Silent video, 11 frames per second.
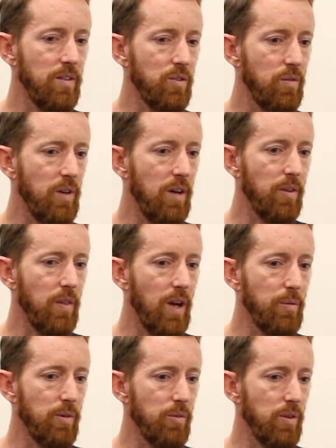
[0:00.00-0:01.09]
sort of after
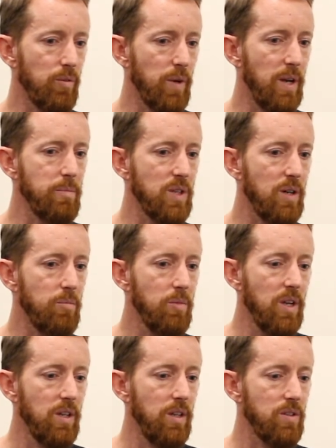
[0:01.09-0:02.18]
that, we really ramped up
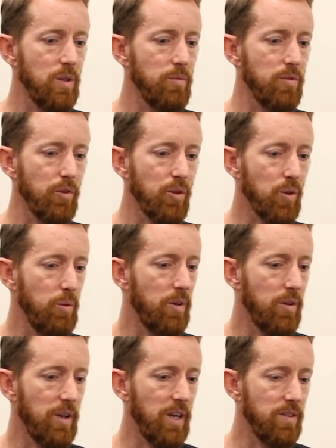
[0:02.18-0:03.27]
in terms of
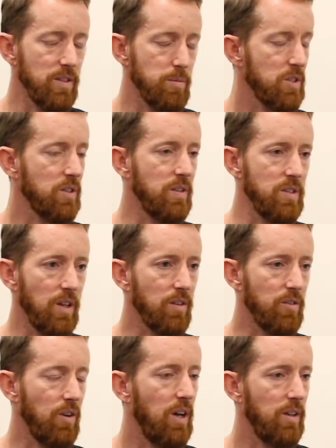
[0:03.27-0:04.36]
recruitment around, especially the tech
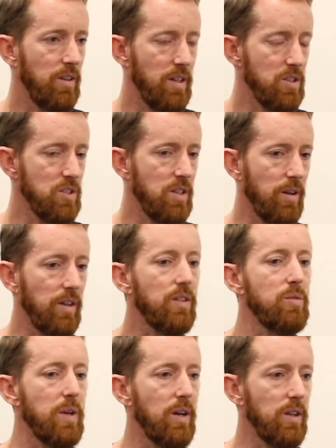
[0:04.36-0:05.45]
side and engineering,
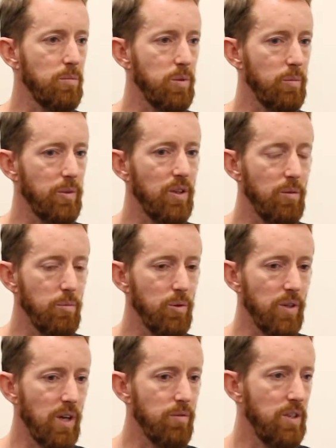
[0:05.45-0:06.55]
to be able to implement and
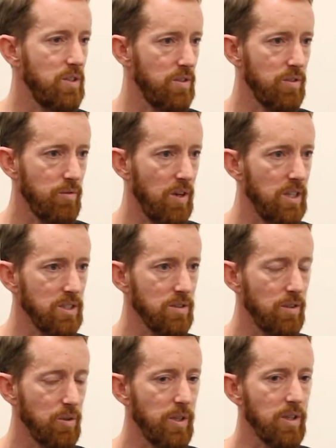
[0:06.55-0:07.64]
build out features faster
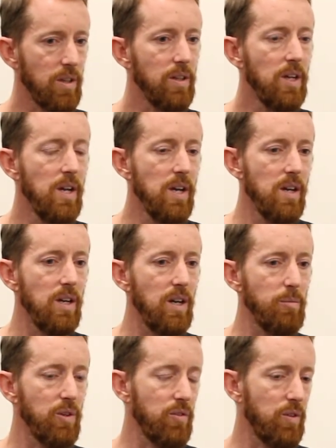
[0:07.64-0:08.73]
and quicker.
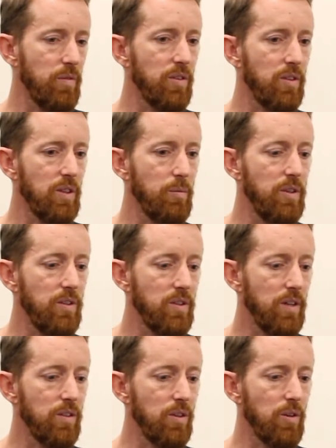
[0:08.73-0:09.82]
Because obviously when you
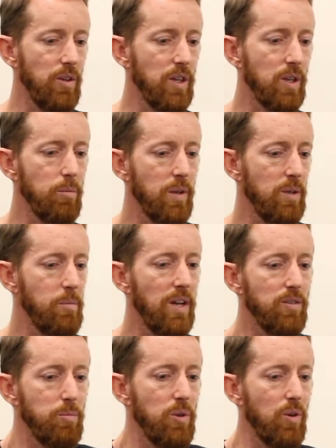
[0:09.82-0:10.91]
start to grow your company
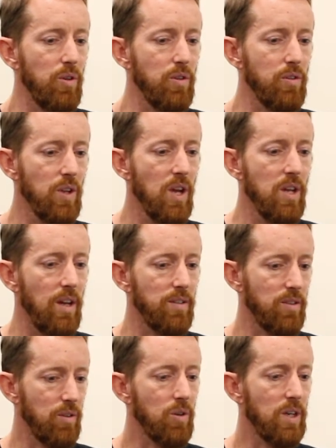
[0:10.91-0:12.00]
base beyond a
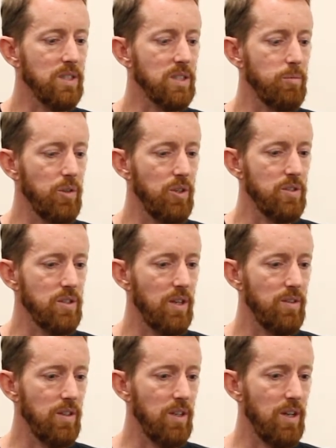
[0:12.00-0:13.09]
single customer, you
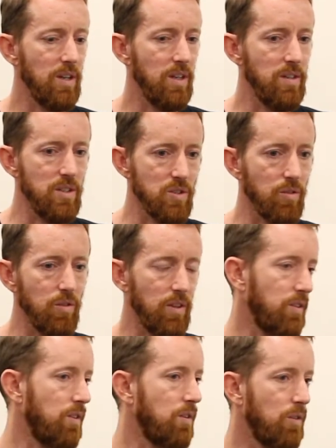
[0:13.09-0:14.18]
start to get additional things that are